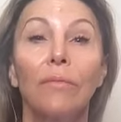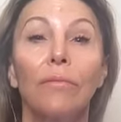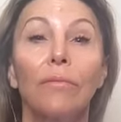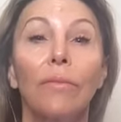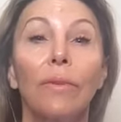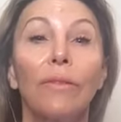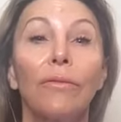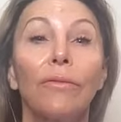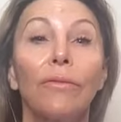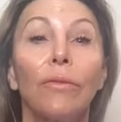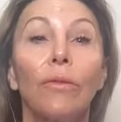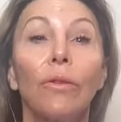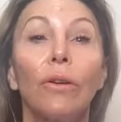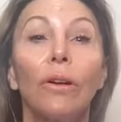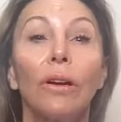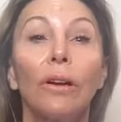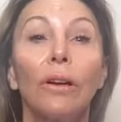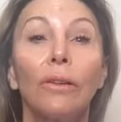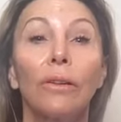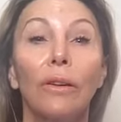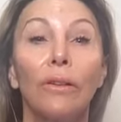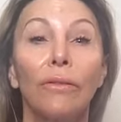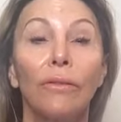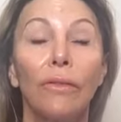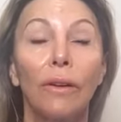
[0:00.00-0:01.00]
before
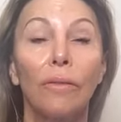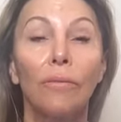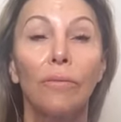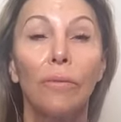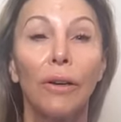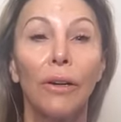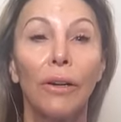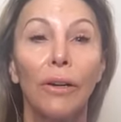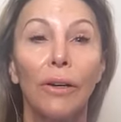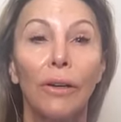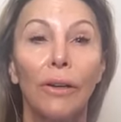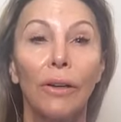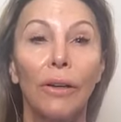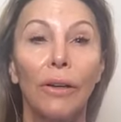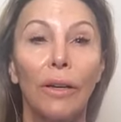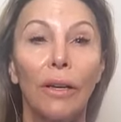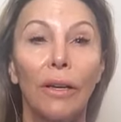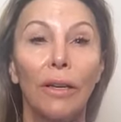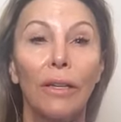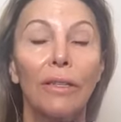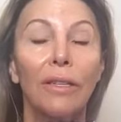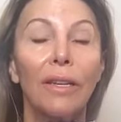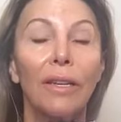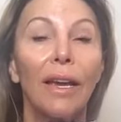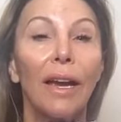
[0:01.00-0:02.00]
November
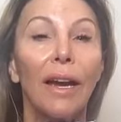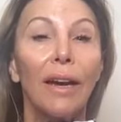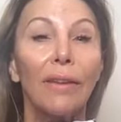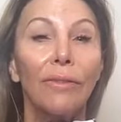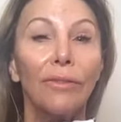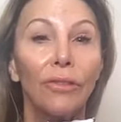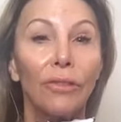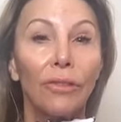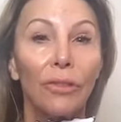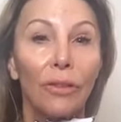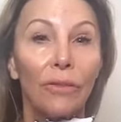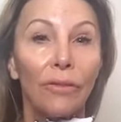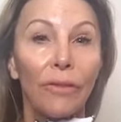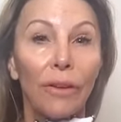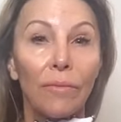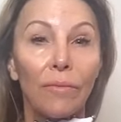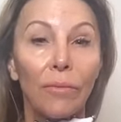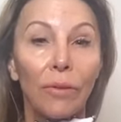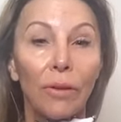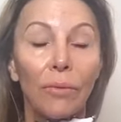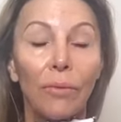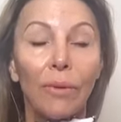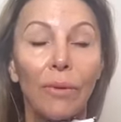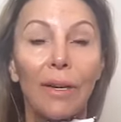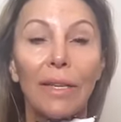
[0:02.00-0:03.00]
to after
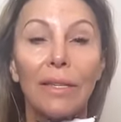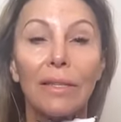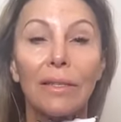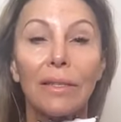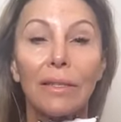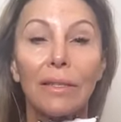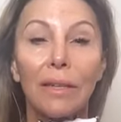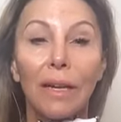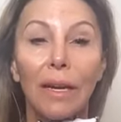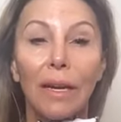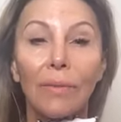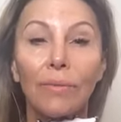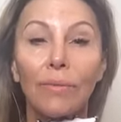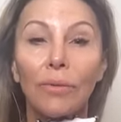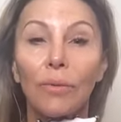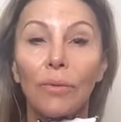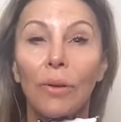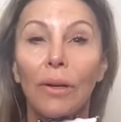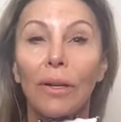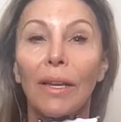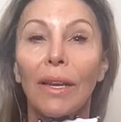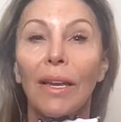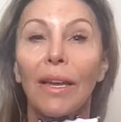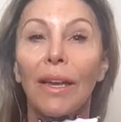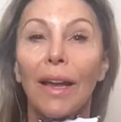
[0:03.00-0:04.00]
November, when I stopped
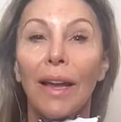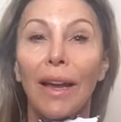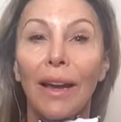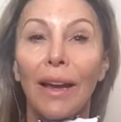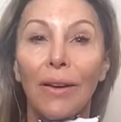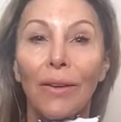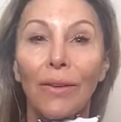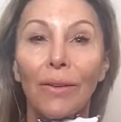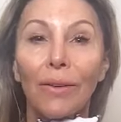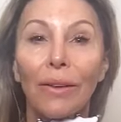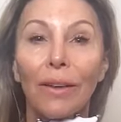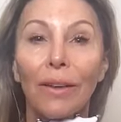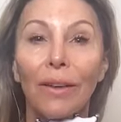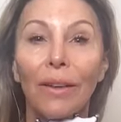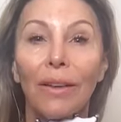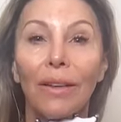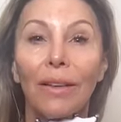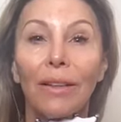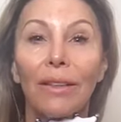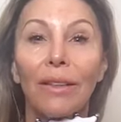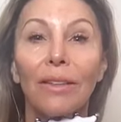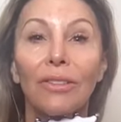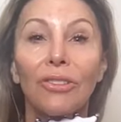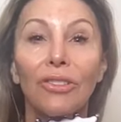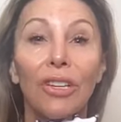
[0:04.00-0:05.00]
working out,
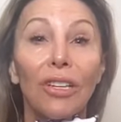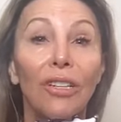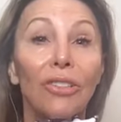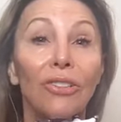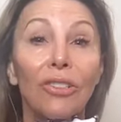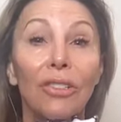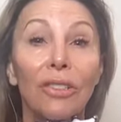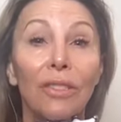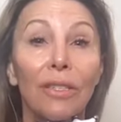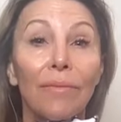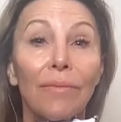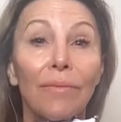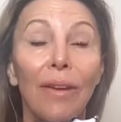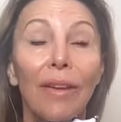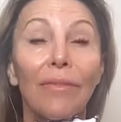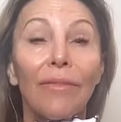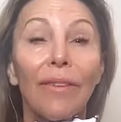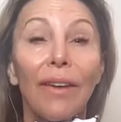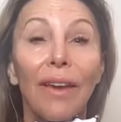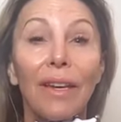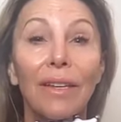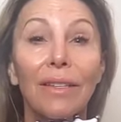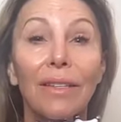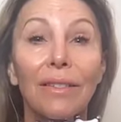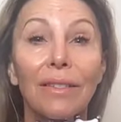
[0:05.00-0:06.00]
the changes in my
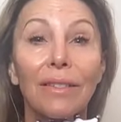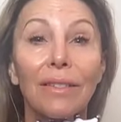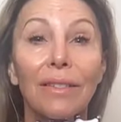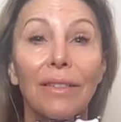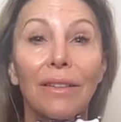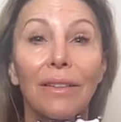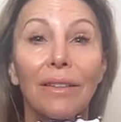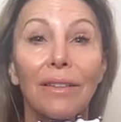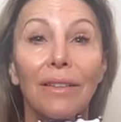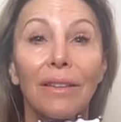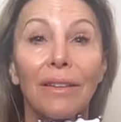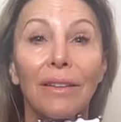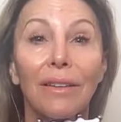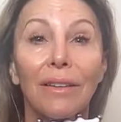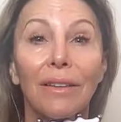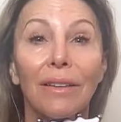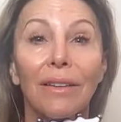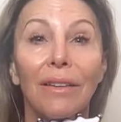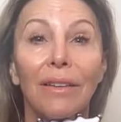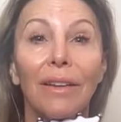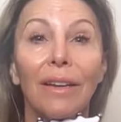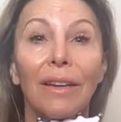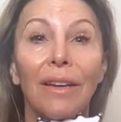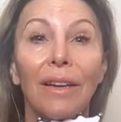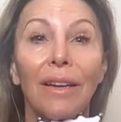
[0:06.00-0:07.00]
face.
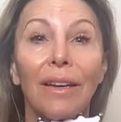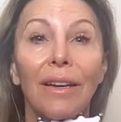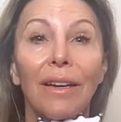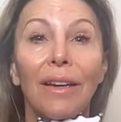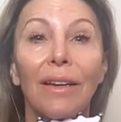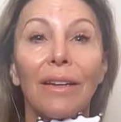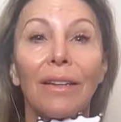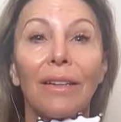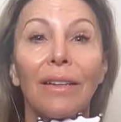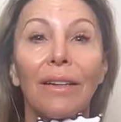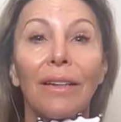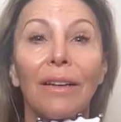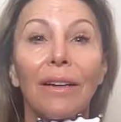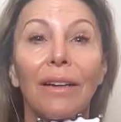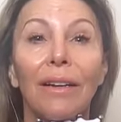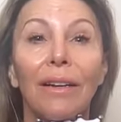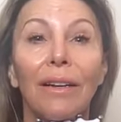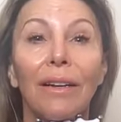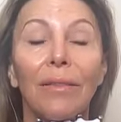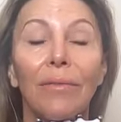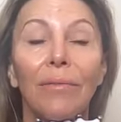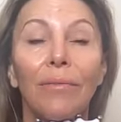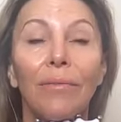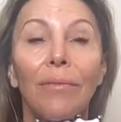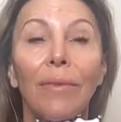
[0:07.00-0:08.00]
And
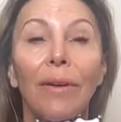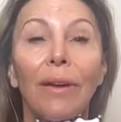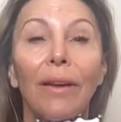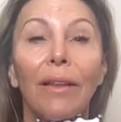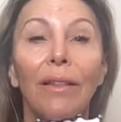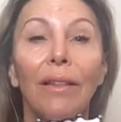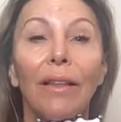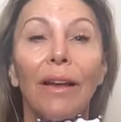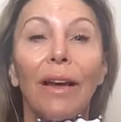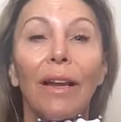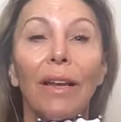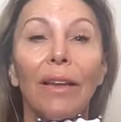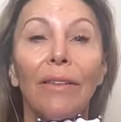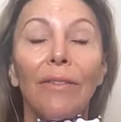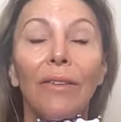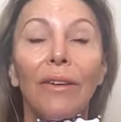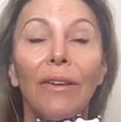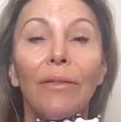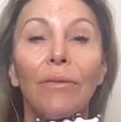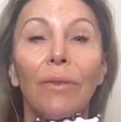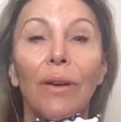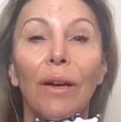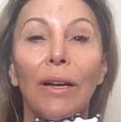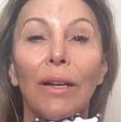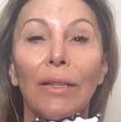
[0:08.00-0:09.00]
a lot of
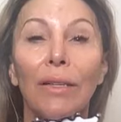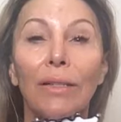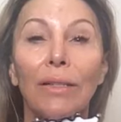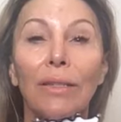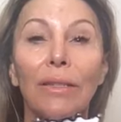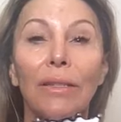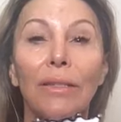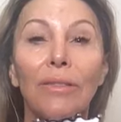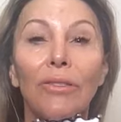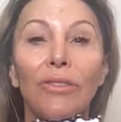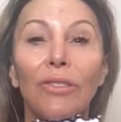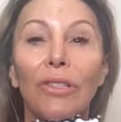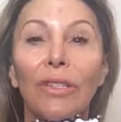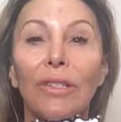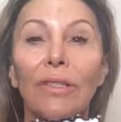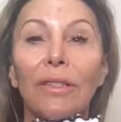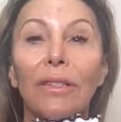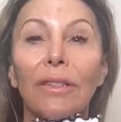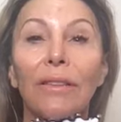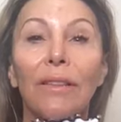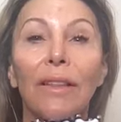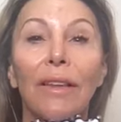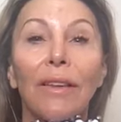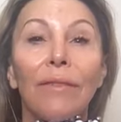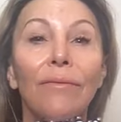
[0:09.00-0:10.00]
it was
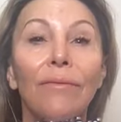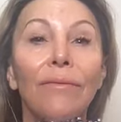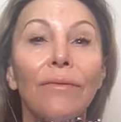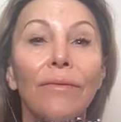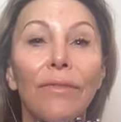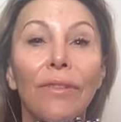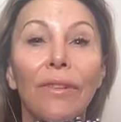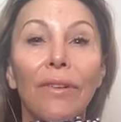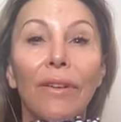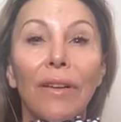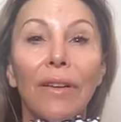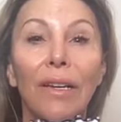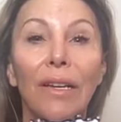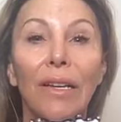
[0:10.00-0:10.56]
just lymph